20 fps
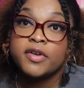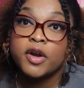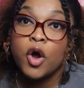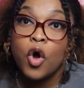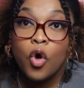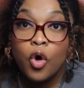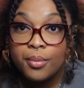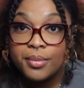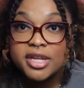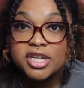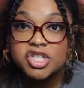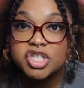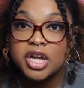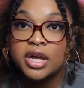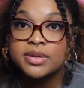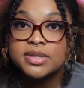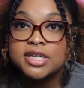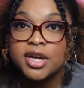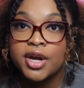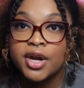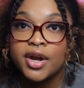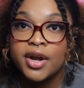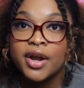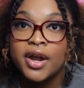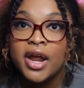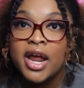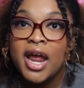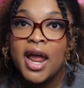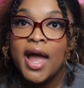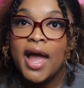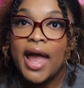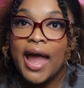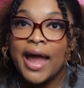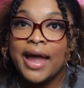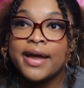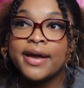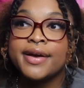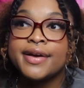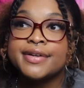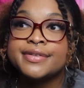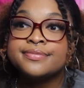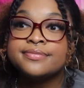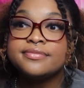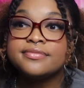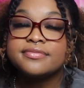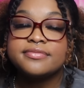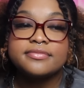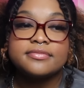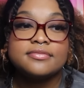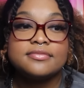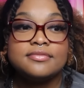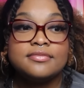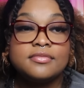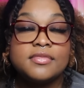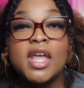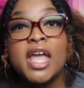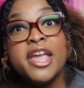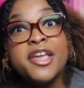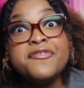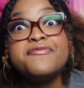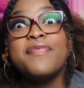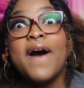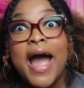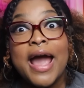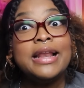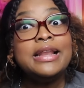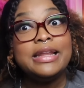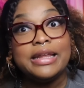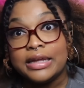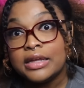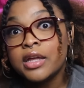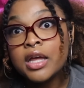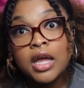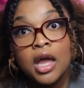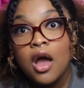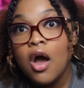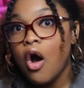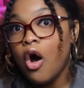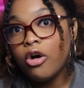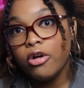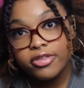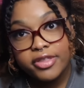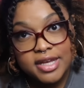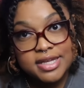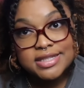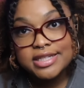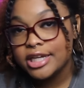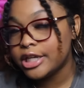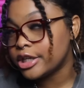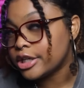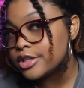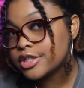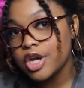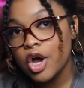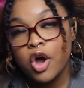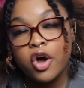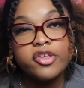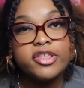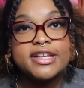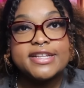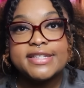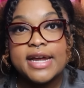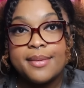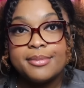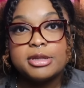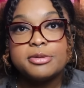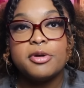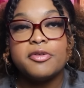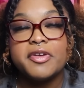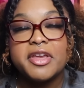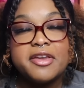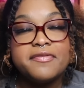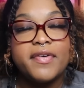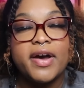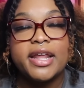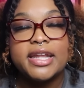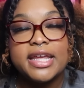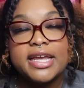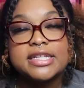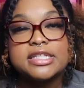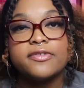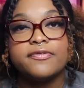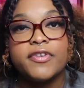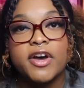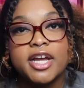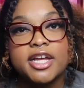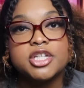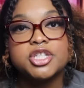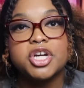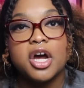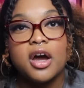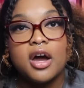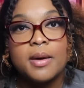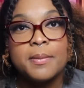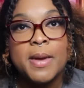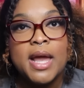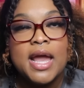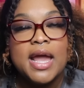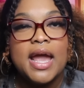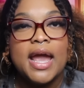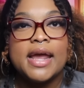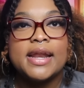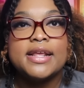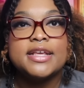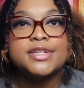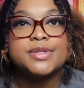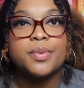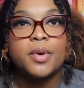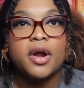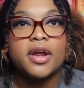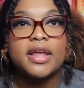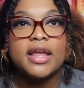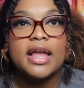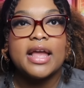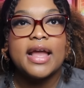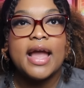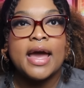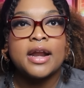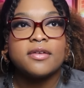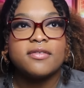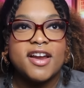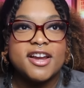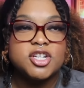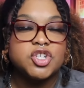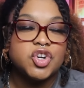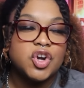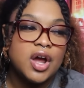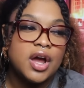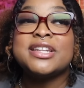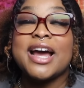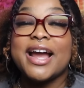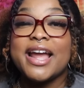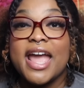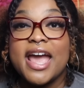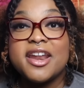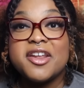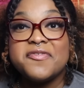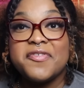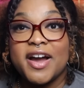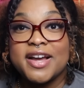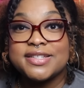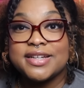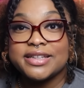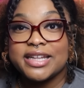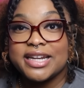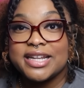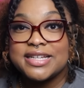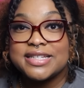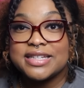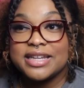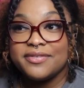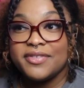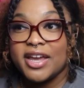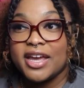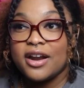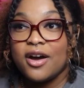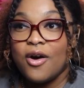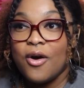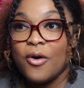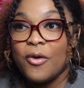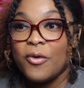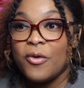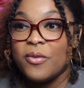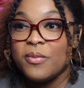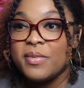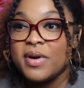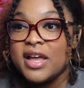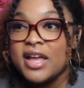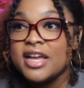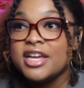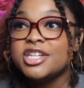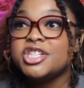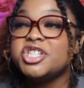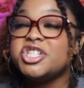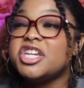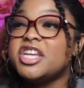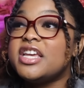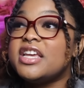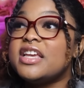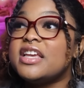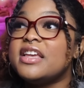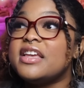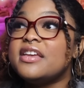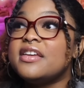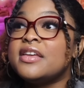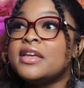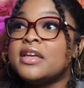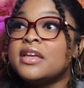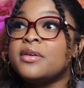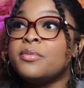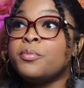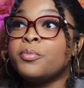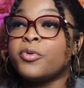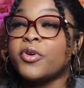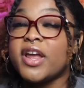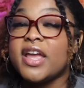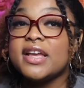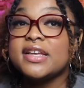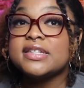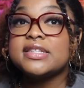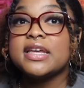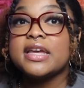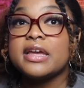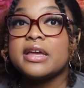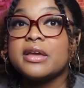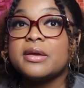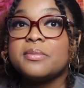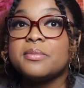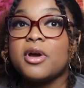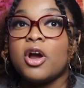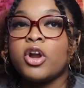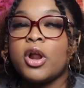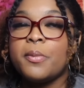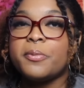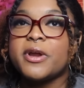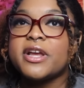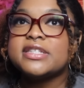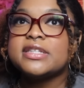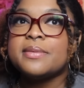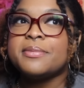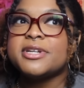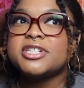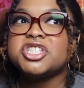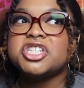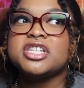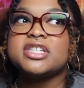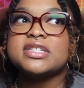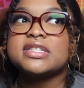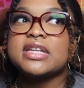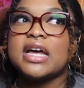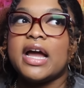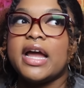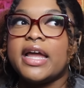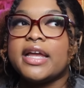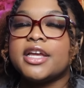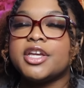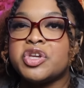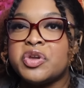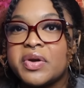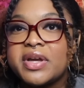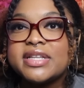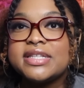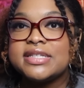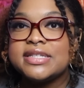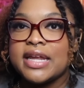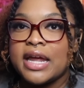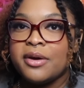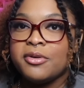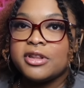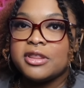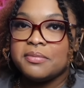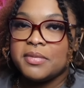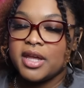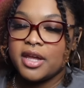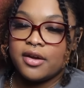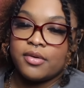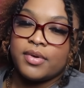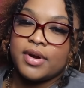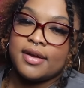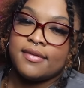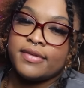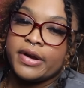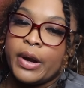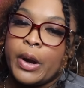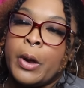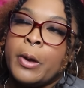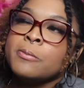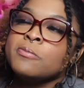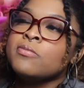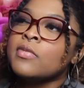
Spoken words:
in a homeless shelter. And he finally, all these years, all this time in the movie, he finally gets a fucking job and he's working at a restaurant. Diana finds out that he's living in a home. She brings him, or not brings him, but she's like, you can stay with me or whatever.